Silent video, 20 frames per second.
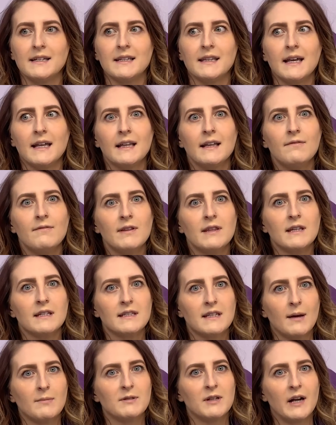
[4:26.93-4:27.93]
They live in the
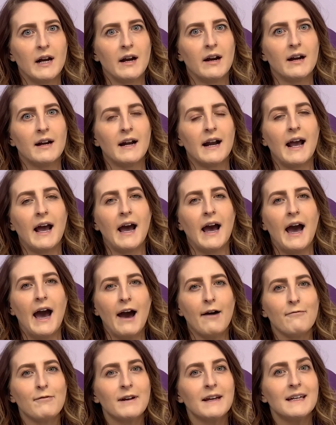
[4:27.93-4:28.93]
sub-Saharan
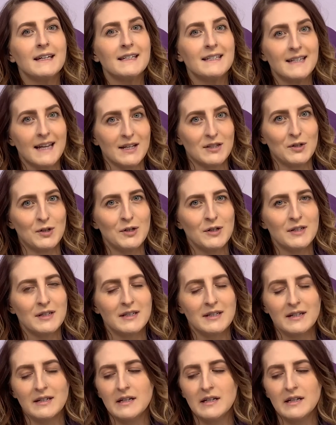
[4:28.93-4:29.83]
African desert,